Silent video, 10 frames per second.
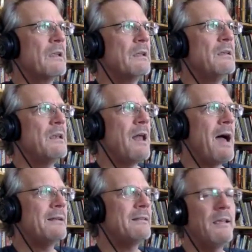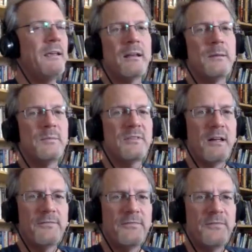not taken
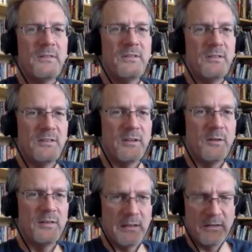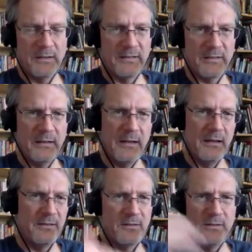himself so seriously
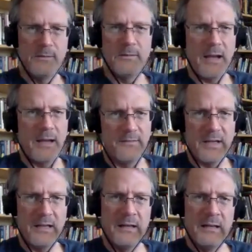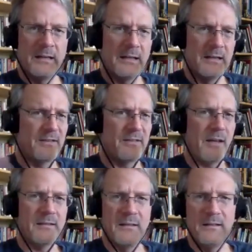as to kind of get
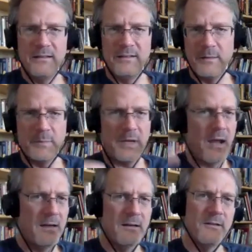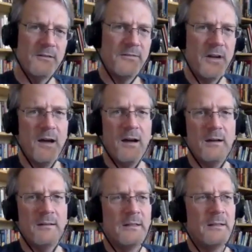sucked into some kind
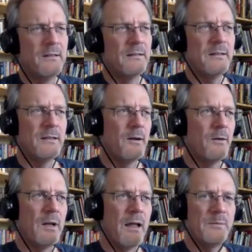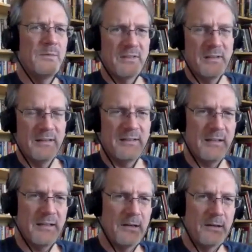of you know, well, I'm just going to
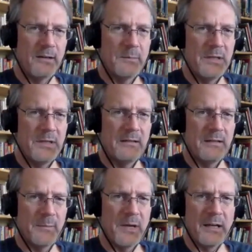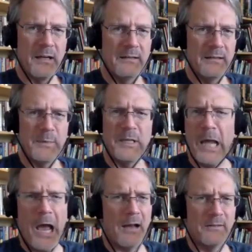sit here and be a
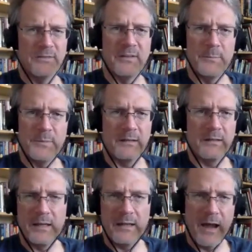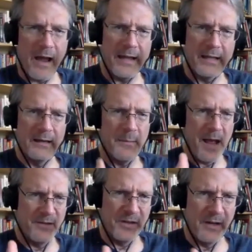demigod or something. Like I could
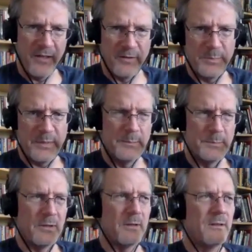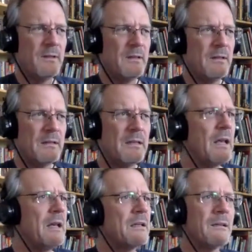imagine other people
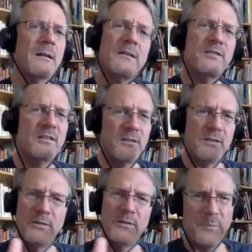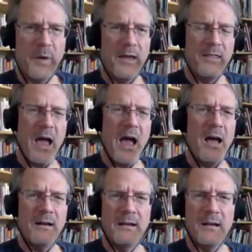getting a little seduced by
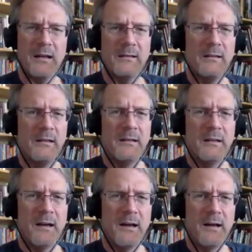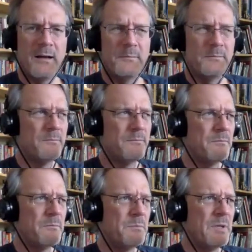that and
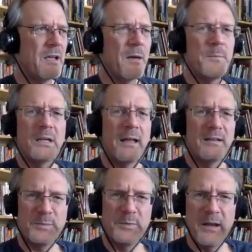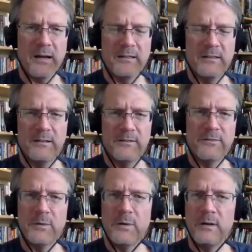becoming less productive
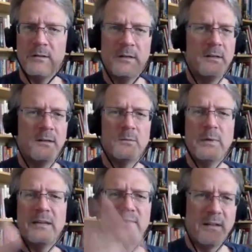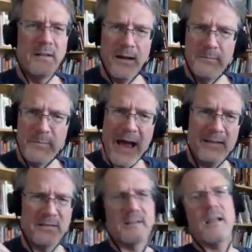or resting on
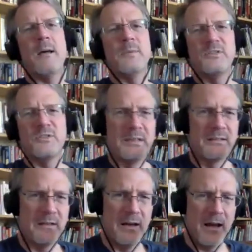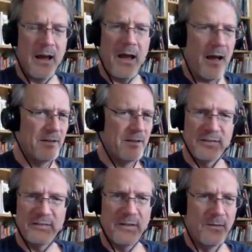past accomplishments. And I
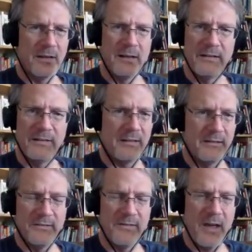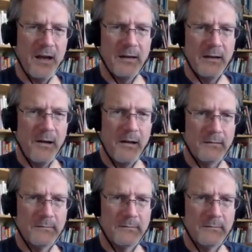just don't get a sense of that at all.